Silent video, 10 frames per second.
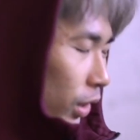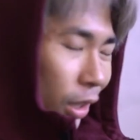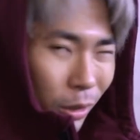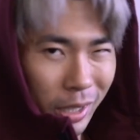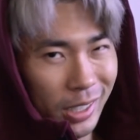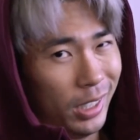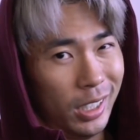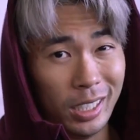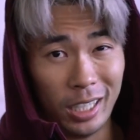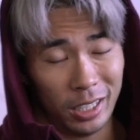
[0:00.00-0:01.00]
No, this
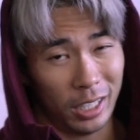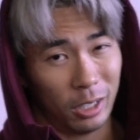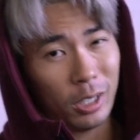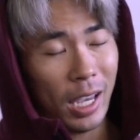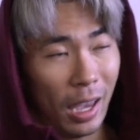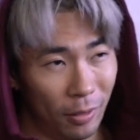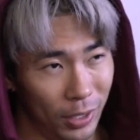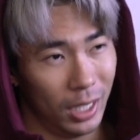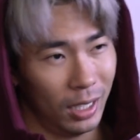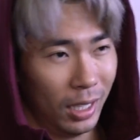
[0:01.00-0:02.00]
isn't anything
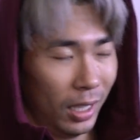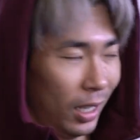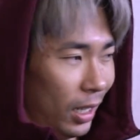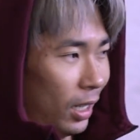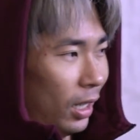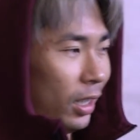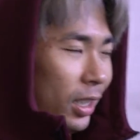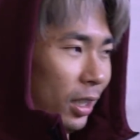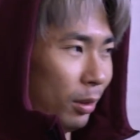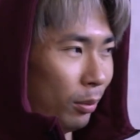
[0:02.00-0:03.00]
heavy.
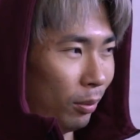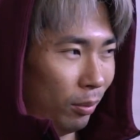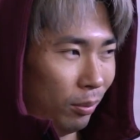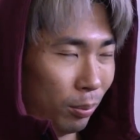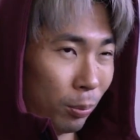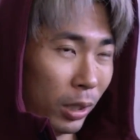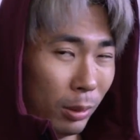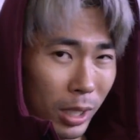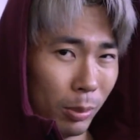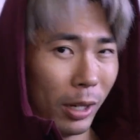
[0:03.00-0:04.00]
This is pretty
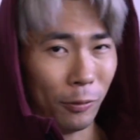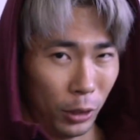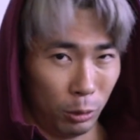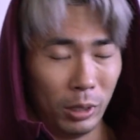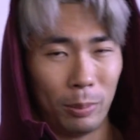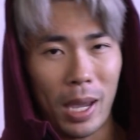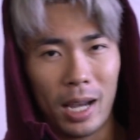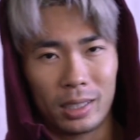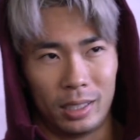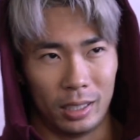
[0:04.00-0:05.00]
much my first week
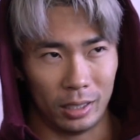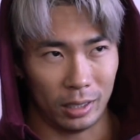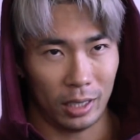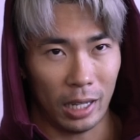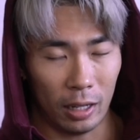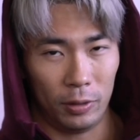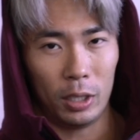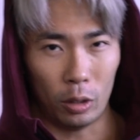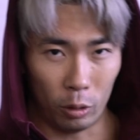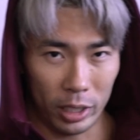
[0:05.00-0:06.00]
back to heavy
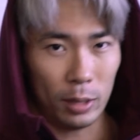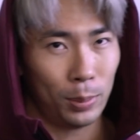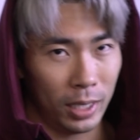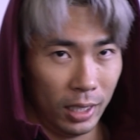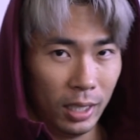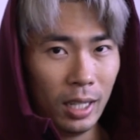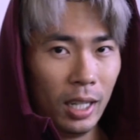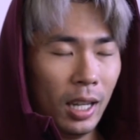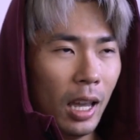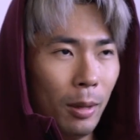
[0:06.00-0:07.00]
OHP.
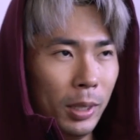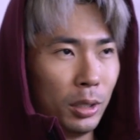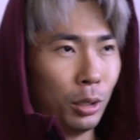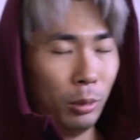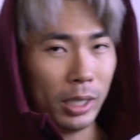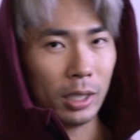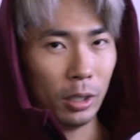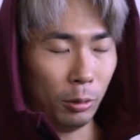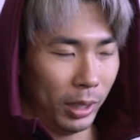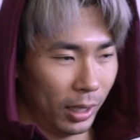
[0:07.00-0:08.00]
I mean, 2 weeks
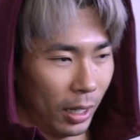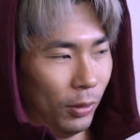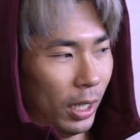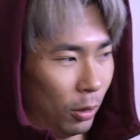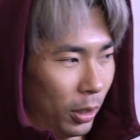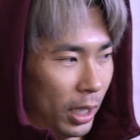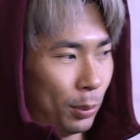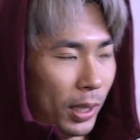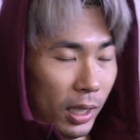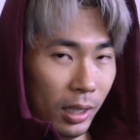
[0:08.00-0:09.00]
ago we did heavy
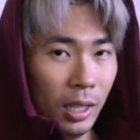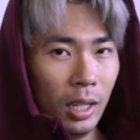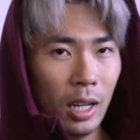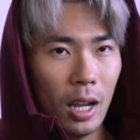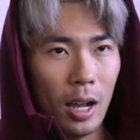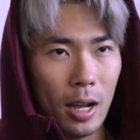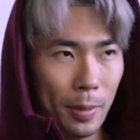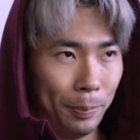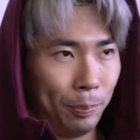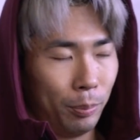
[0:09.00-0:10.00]
OHP,
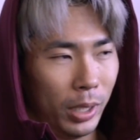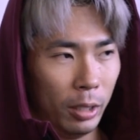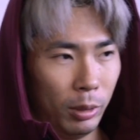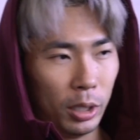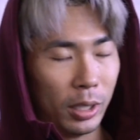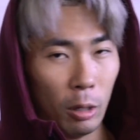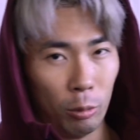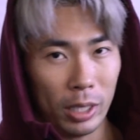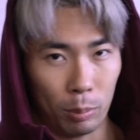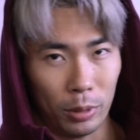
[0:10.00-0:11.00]
but then we took that
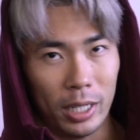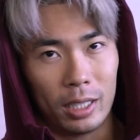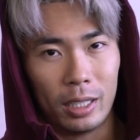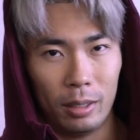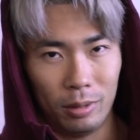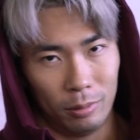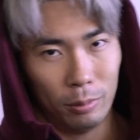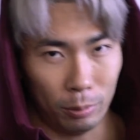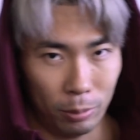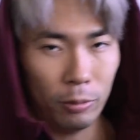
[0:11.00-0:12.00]
week break
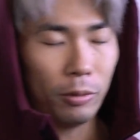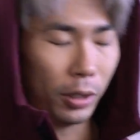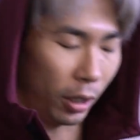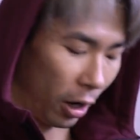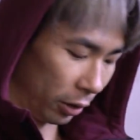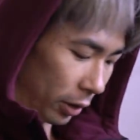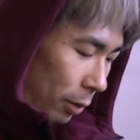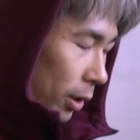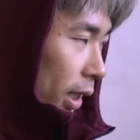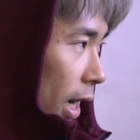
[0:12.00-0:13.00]
for the Arnold
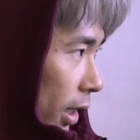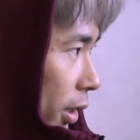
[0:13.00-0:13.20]
and whatnot,